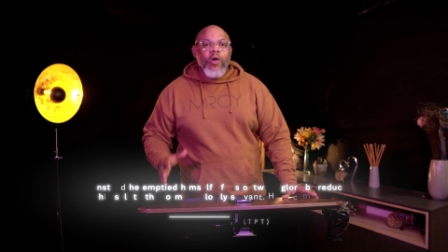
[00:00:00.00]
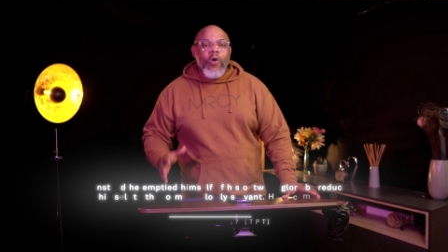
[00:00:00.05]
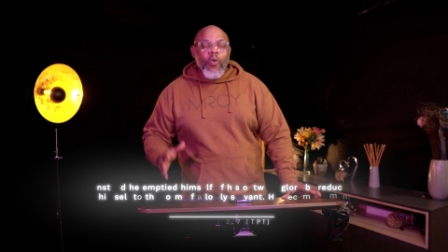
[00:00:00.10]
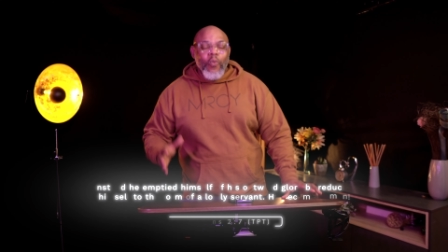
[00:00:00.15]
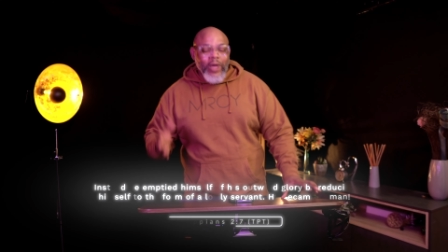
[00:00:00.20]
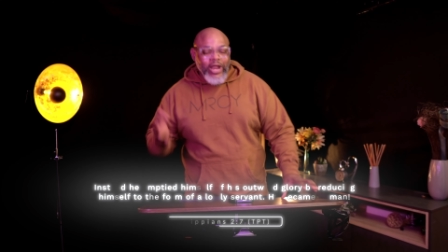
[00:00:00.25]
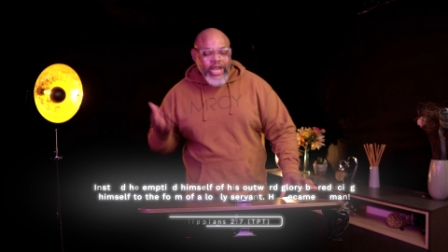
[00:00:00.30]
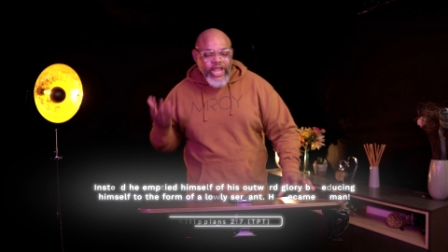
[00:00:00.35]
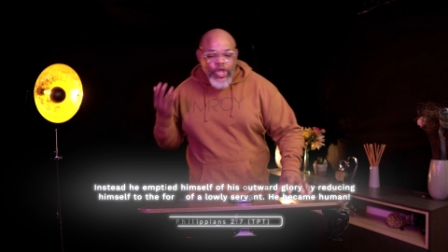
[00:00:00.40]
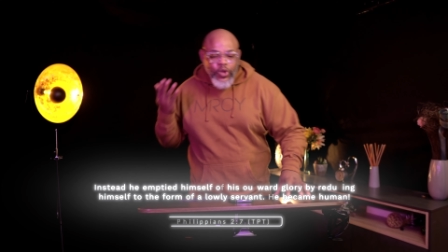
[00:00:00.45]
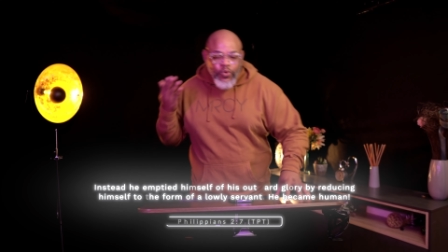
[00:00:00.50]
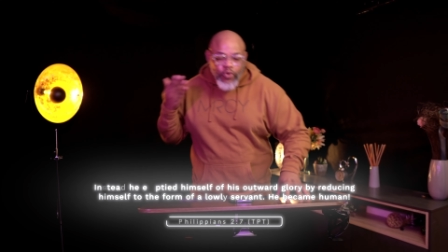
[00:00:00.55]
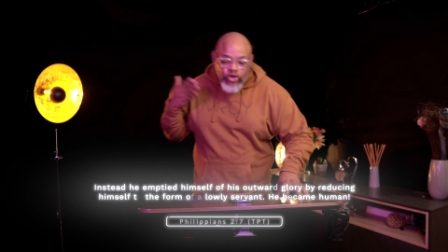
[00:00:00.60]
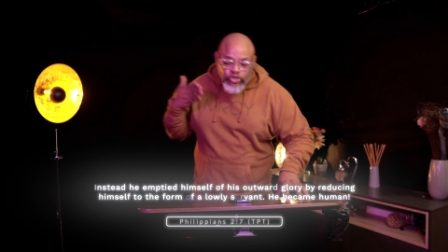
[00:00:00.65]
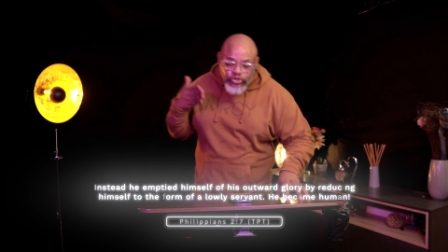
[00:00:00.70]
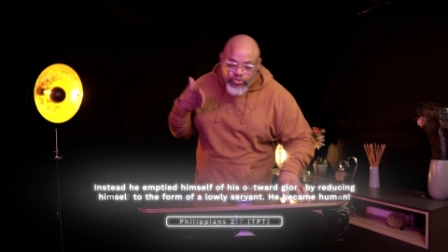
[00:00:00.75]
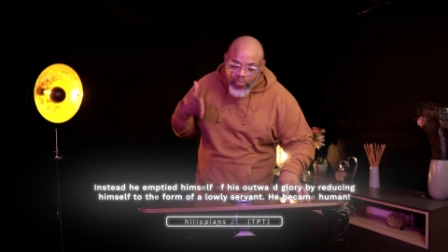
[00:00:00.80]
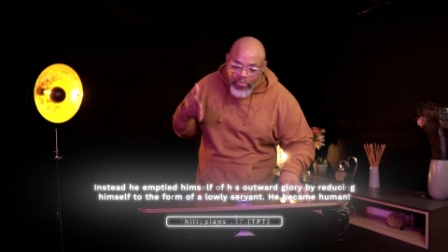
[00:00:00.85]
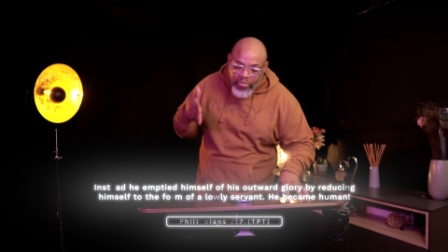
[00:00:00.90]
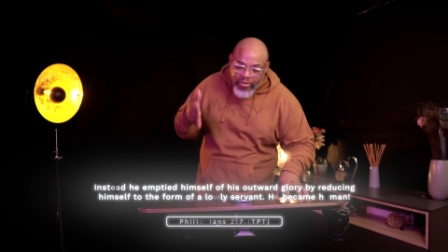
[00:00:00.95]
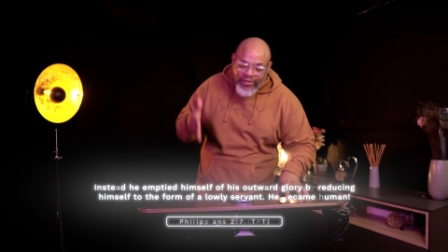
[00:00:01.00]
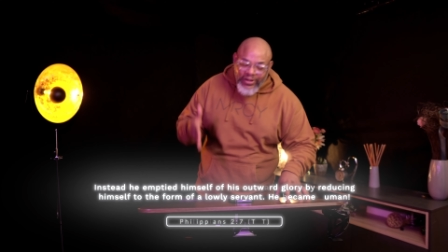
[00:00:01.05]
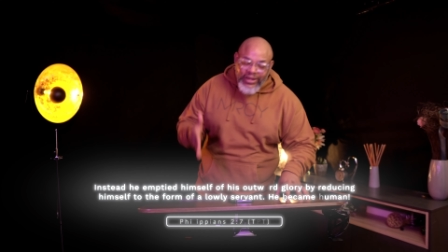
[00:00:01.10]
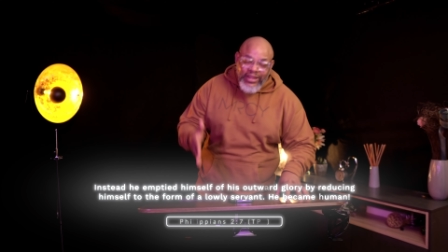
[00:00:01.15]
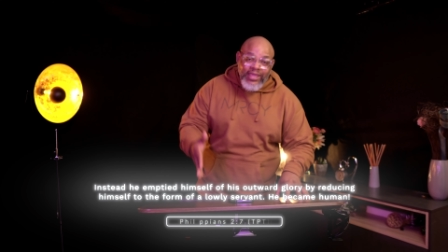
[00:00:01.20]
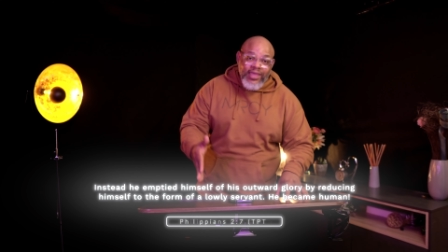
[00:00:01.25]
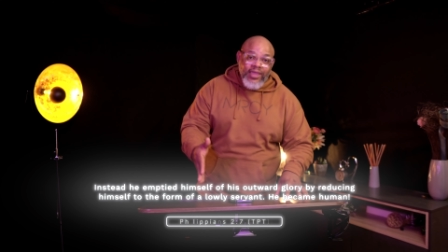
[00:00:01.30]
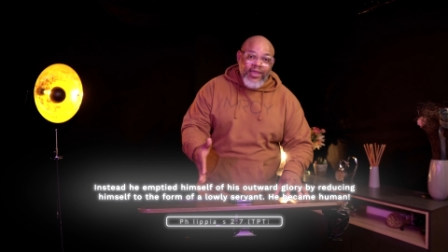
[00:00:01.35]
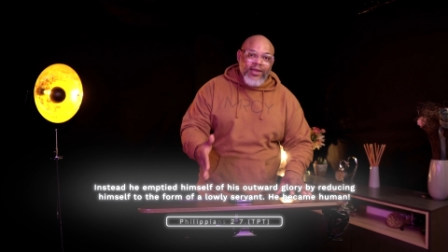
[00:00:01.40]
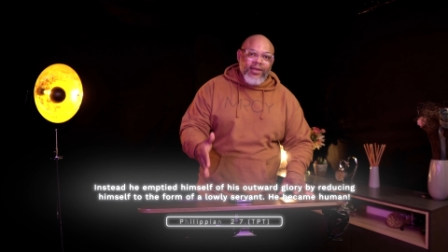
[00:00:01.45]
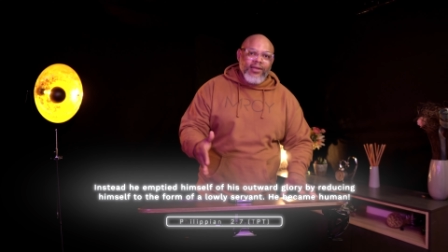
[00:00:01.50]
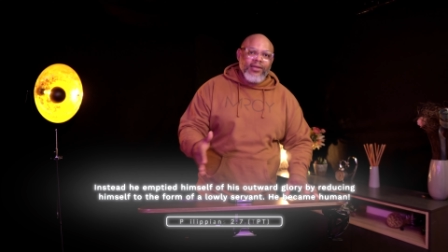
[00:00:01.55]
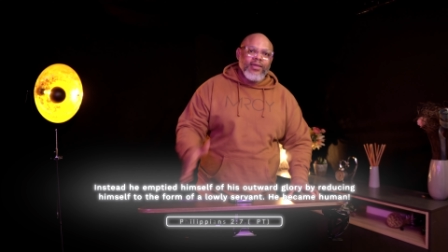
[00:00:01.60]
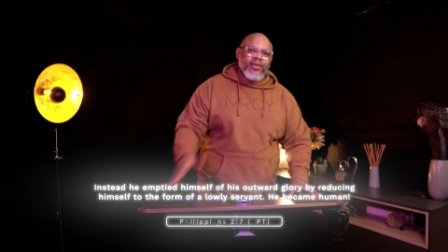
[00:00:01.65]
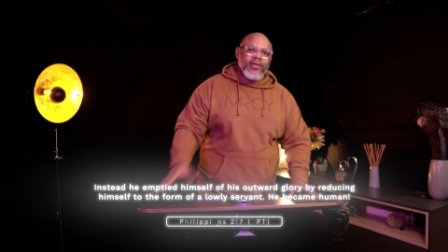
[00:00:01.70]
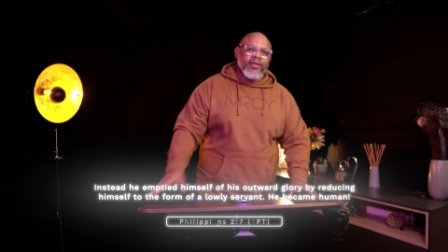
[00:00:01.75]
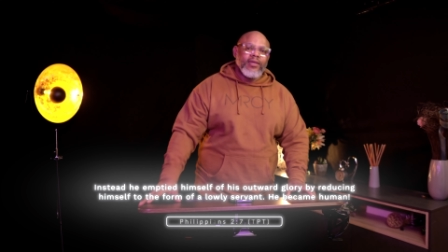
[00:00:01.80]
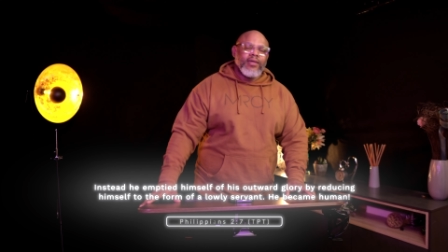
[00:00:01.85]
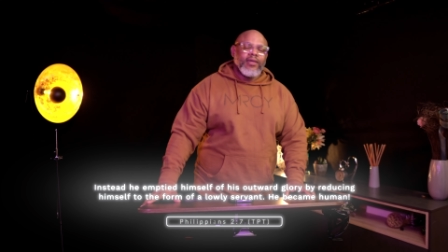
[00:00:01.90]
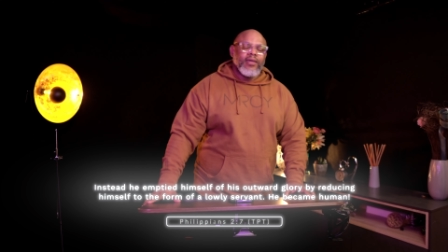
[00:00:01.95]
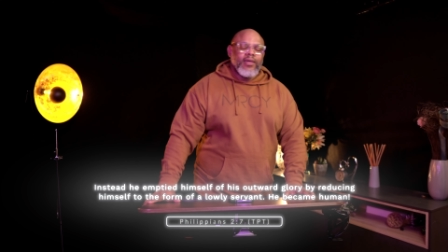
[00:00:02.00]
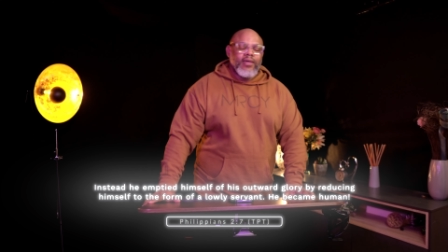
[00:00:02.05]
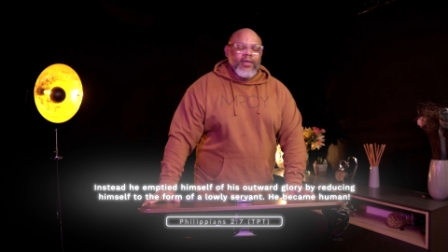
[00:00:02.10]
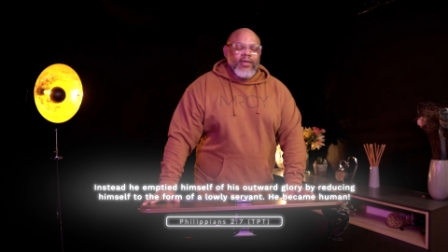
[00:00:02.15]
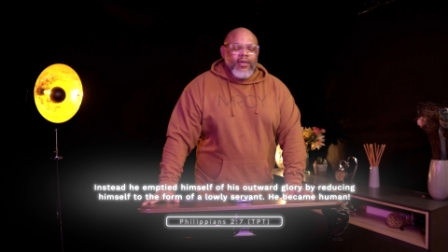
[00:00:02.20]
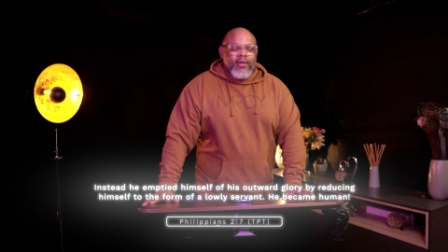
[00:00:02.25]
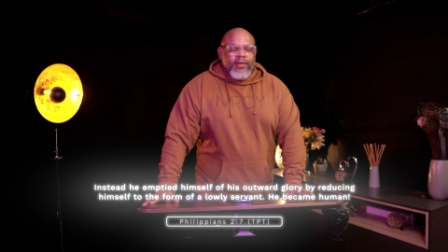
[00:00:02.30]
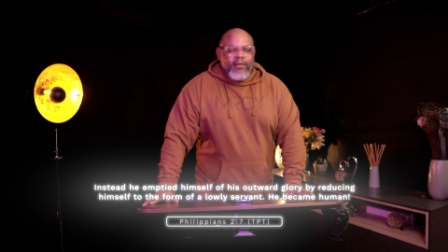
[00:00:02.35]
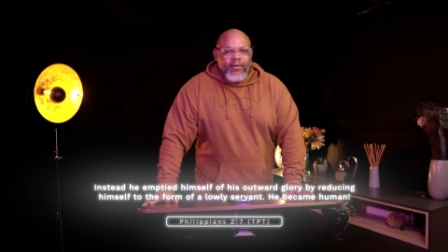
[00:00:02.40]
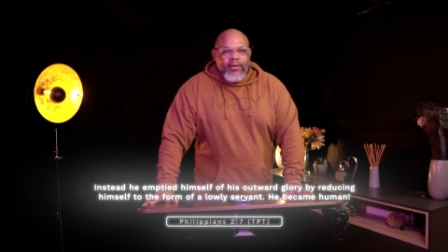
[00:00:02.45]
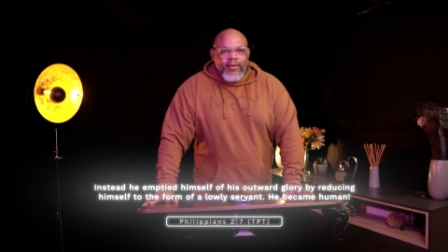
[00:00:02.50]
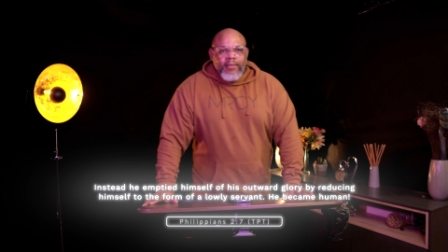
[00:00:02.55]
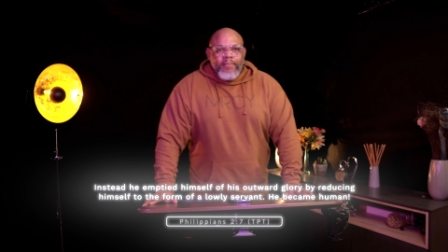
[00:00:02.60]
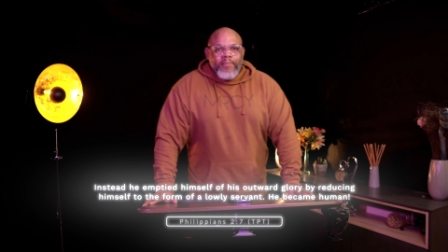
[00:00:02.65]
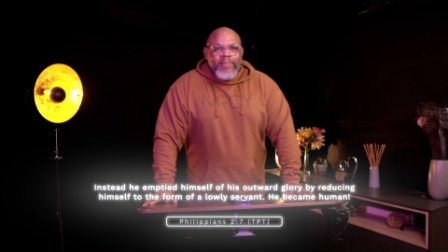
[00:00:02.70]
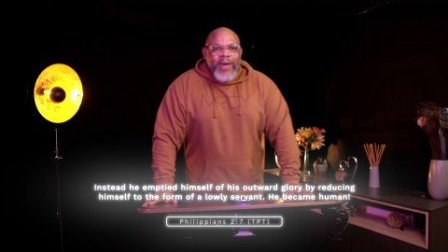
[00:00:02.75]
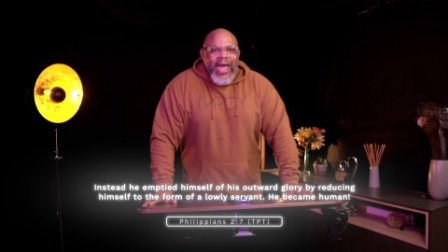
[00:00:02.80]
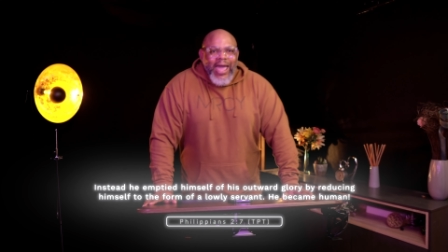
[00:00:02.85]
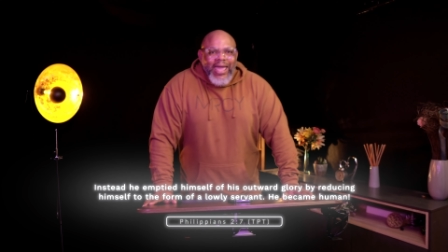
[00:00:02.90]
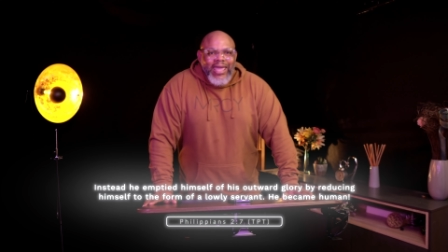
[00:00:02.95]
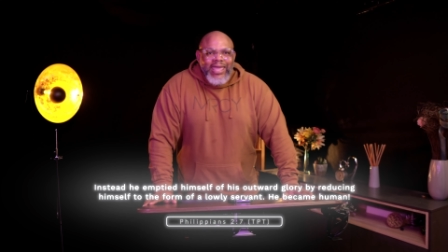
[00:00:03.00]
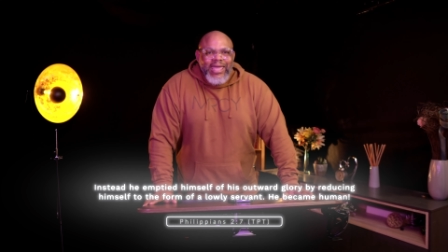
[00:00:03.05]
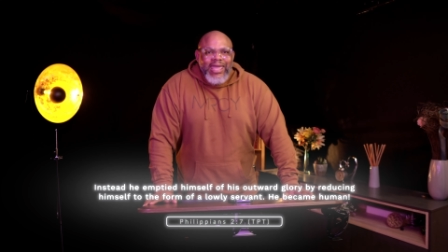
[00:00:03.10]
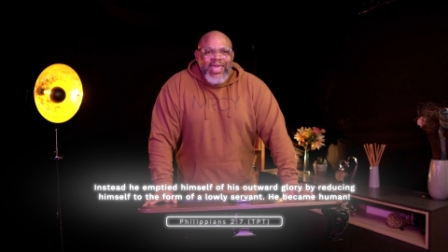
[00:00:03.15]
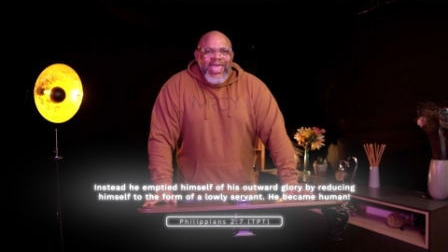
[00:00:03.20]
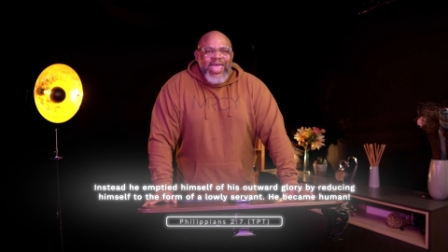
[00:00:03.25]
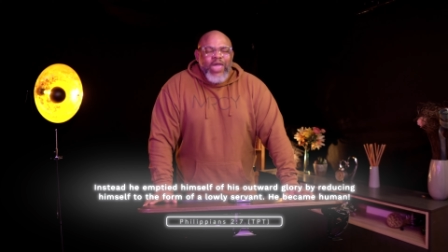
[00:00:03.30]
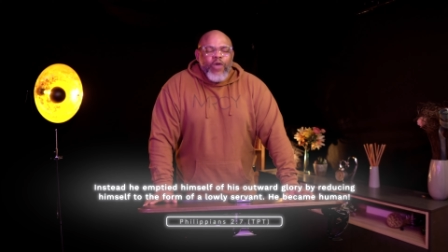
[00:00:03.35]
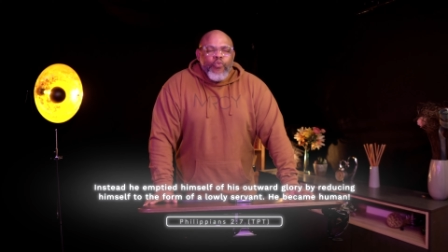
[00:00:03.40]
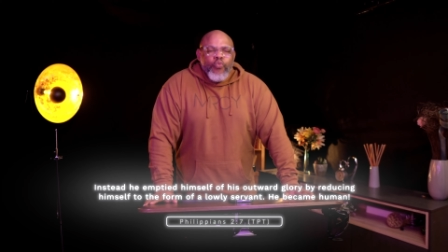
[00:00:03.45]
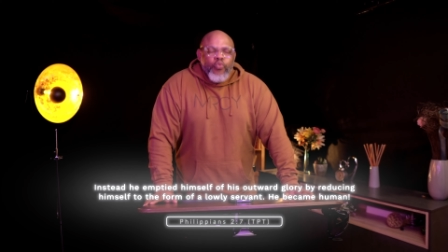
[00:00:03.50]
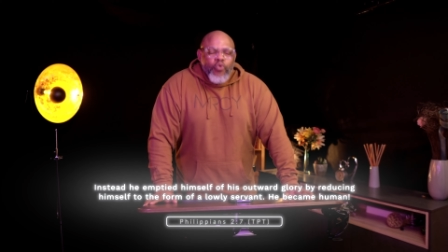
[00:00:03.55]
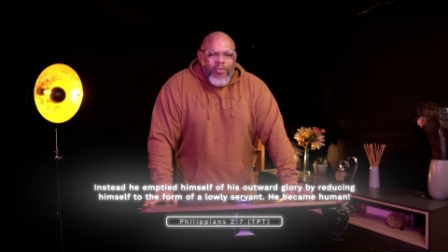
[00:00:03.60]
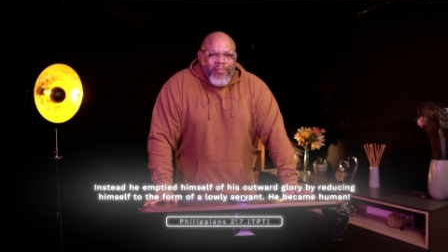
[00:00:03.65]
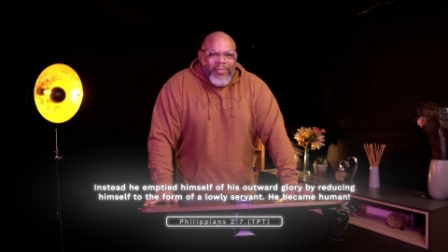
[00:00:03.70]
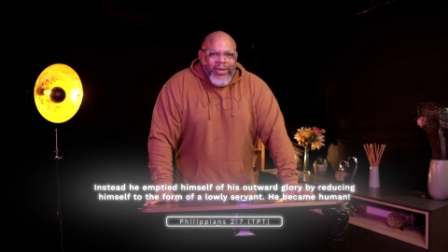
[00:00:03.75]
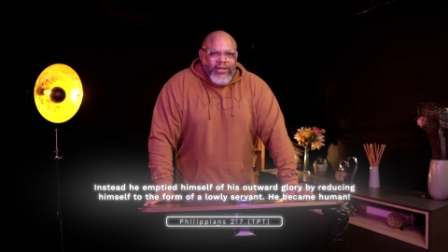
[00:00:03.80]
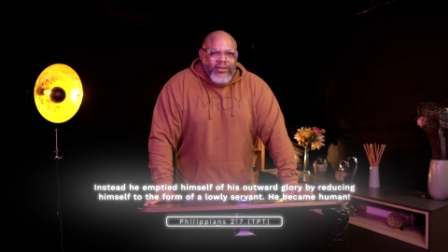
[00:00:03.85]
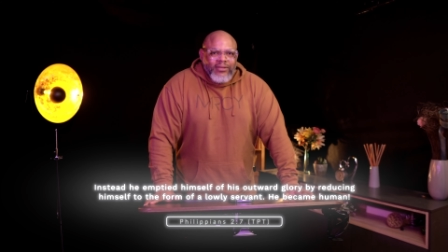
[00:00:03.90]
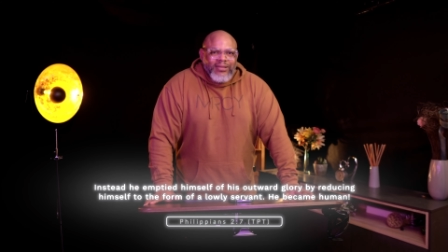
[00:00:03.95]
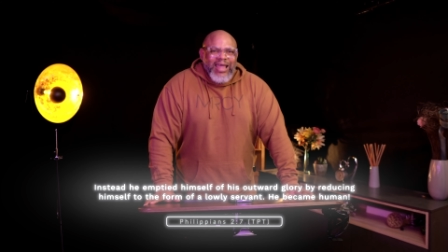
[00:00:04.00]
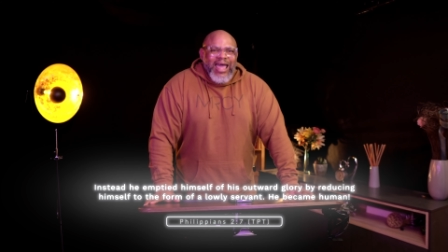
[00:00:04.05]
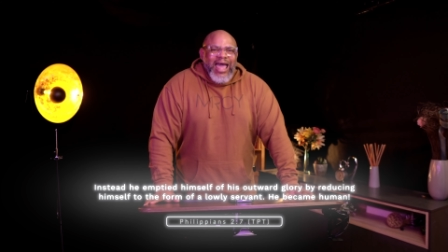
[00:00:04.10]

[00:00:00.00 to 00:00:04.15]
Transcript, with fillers: when he was born here by a woman,